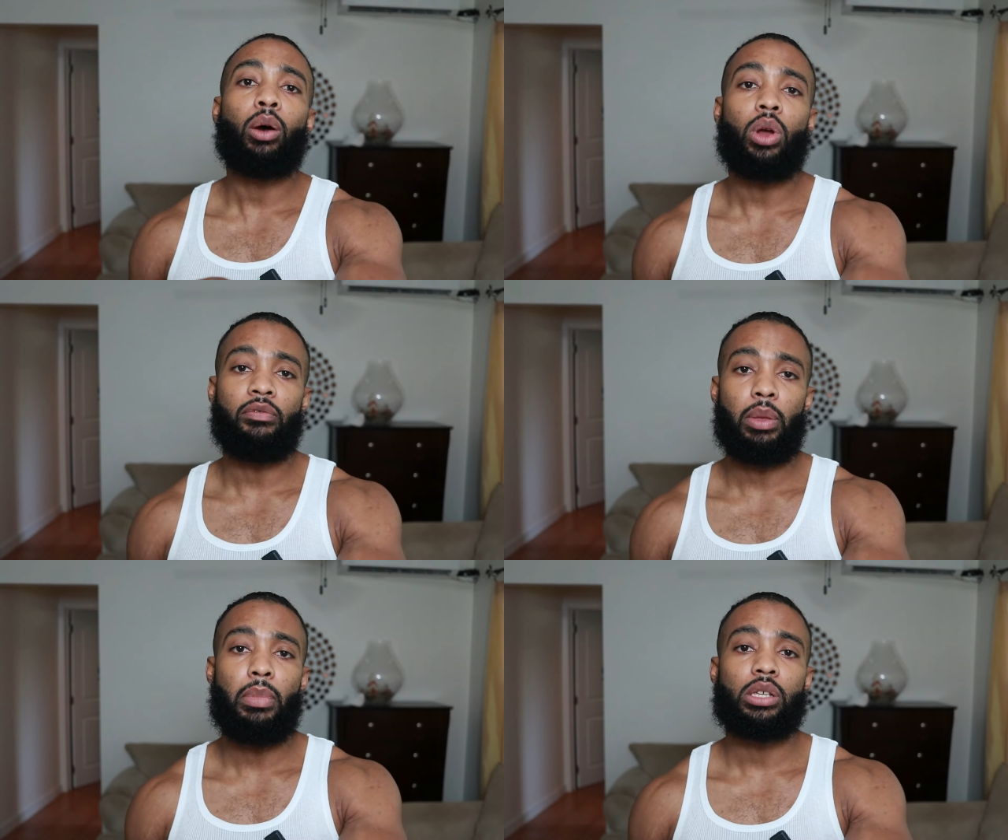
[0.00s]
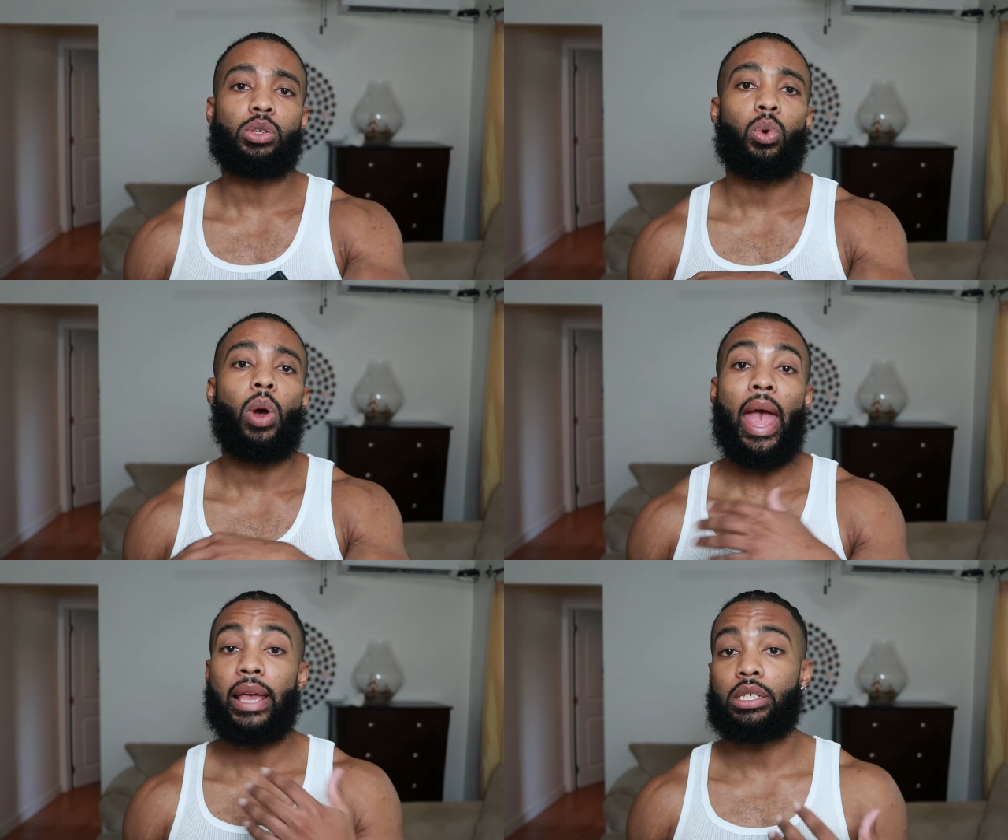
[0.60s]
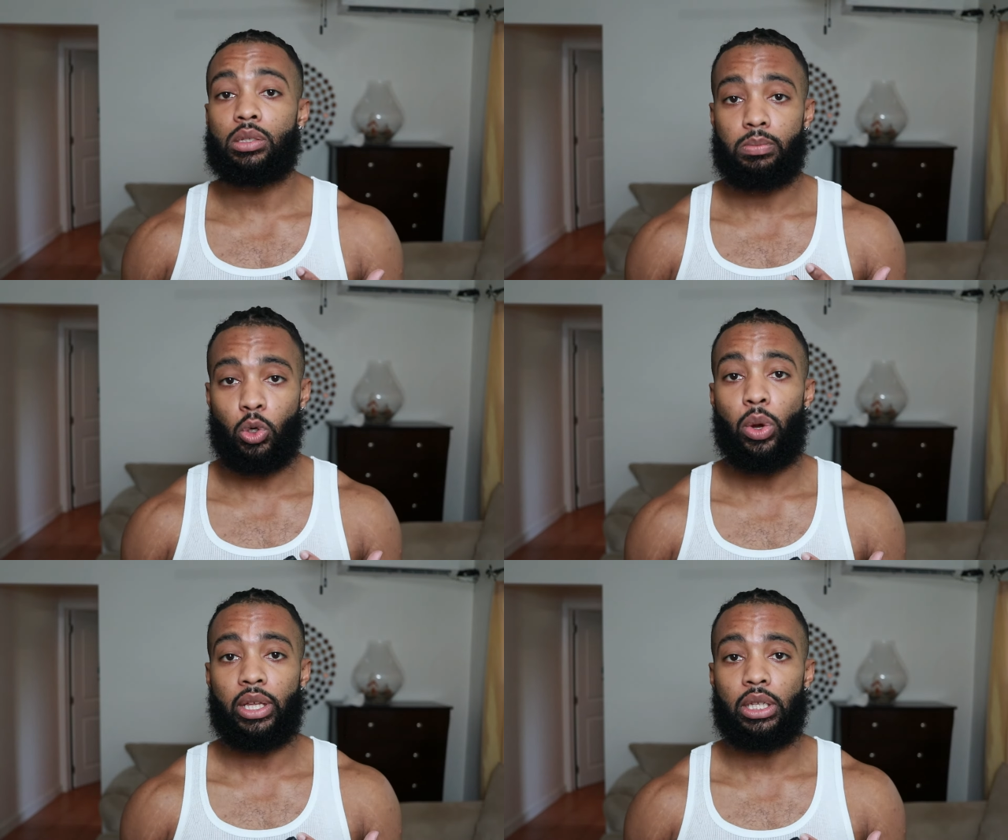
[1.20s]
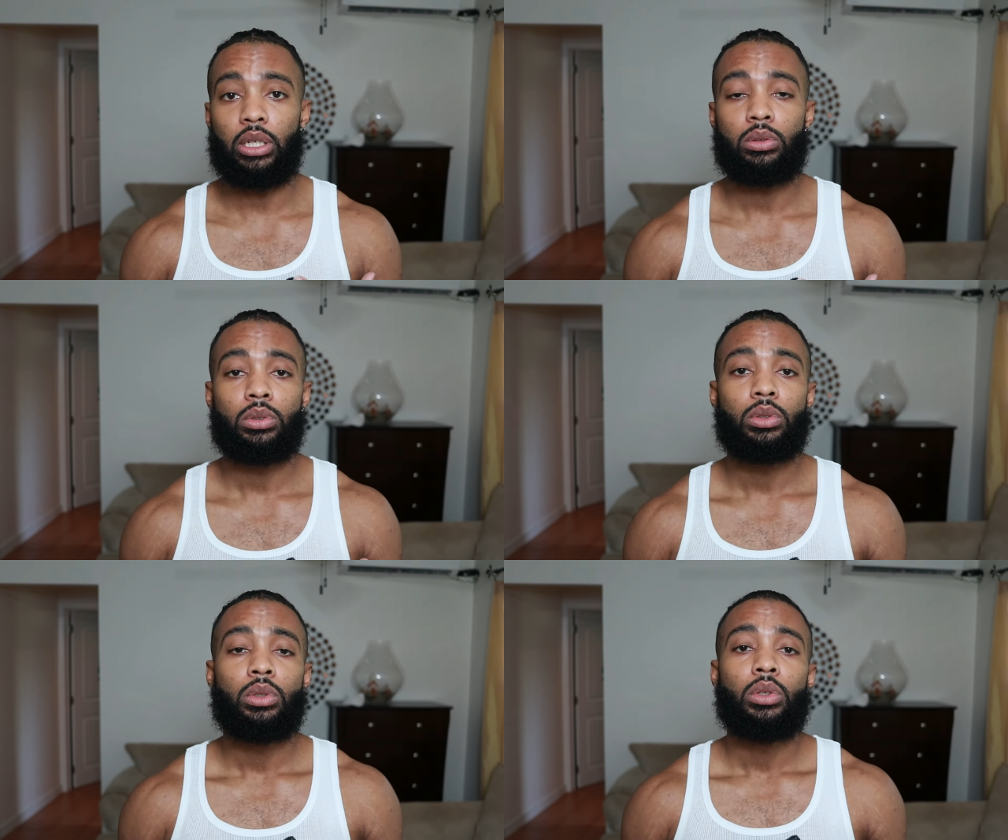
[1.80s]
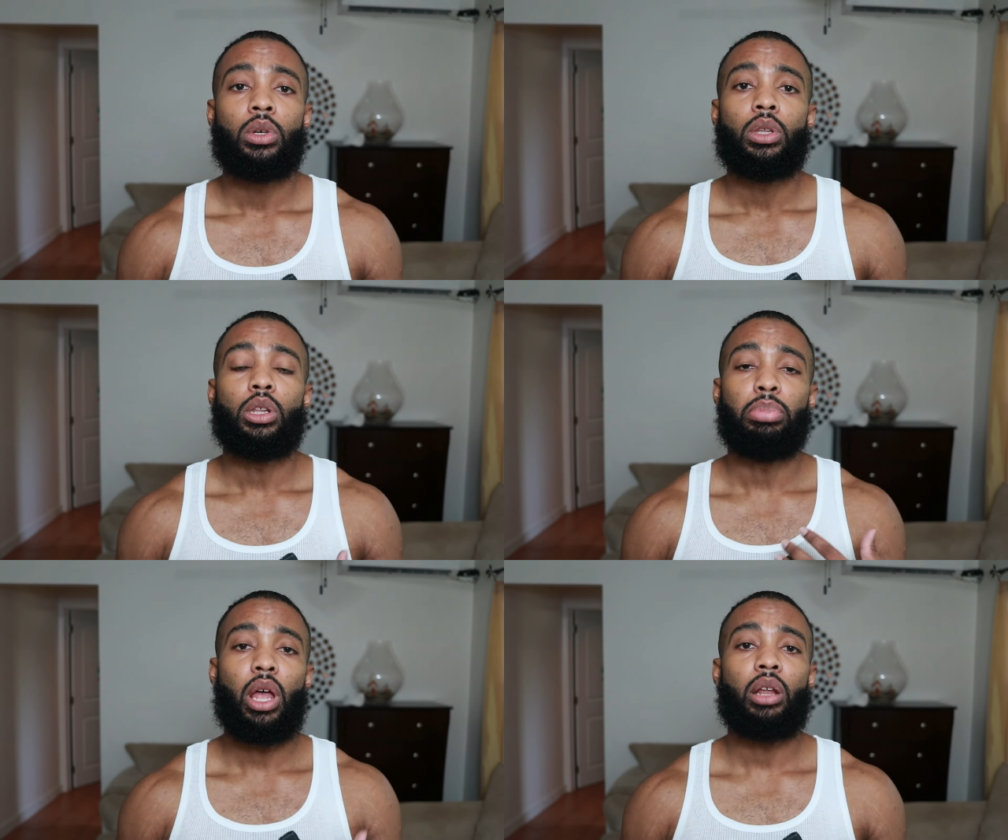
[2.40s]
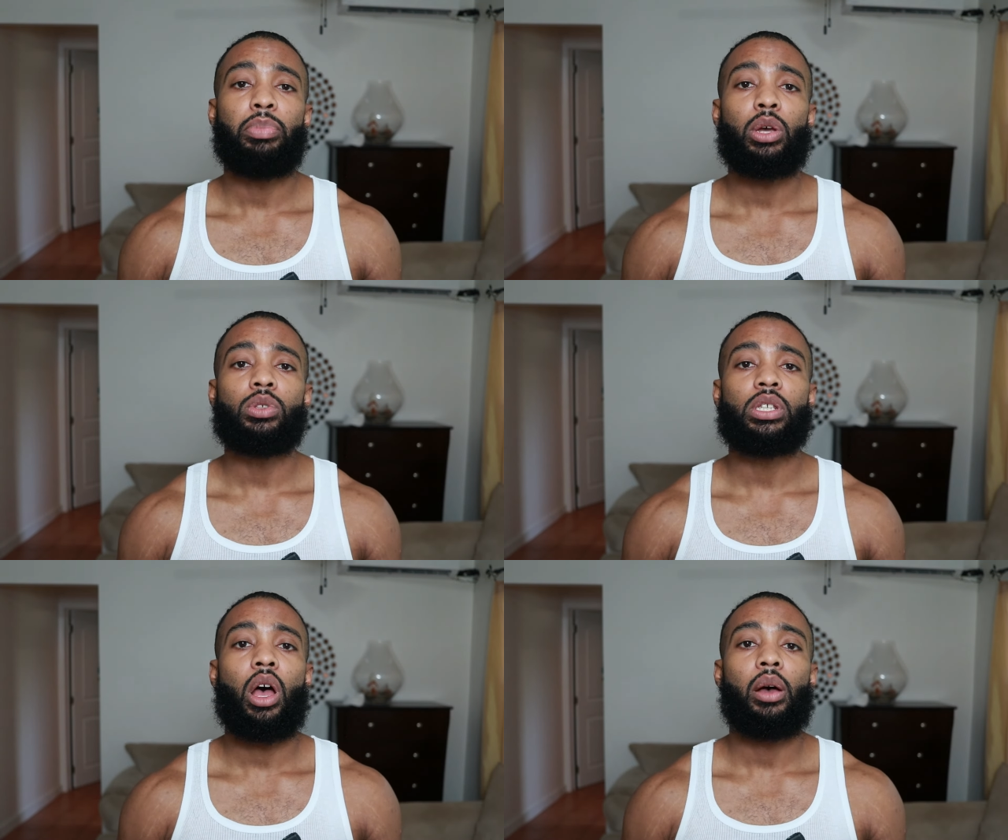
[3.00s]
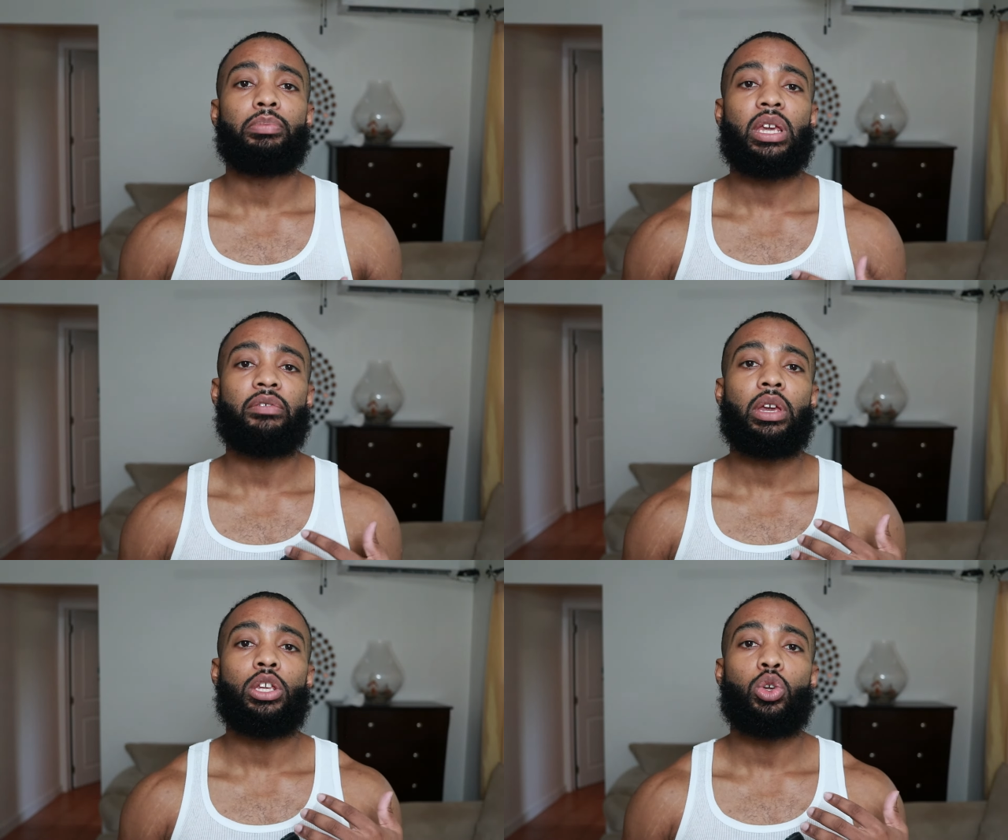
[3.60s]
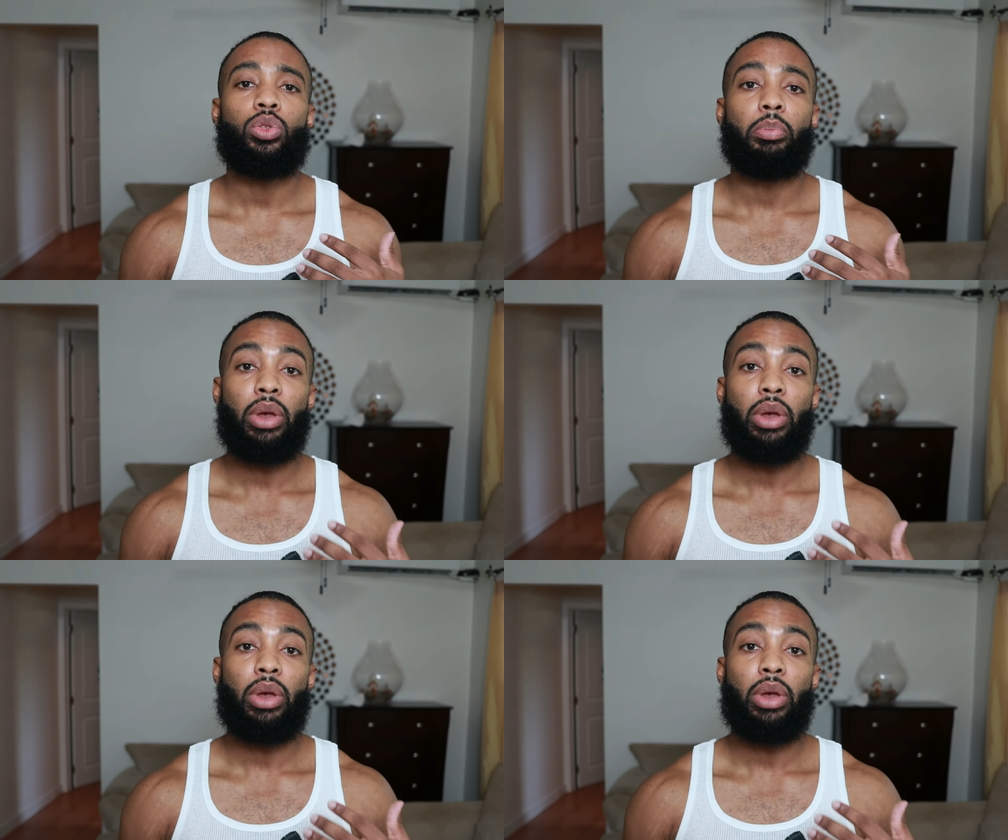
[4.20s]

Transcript: out of the muscle as quickly. The blood builds up, giving you the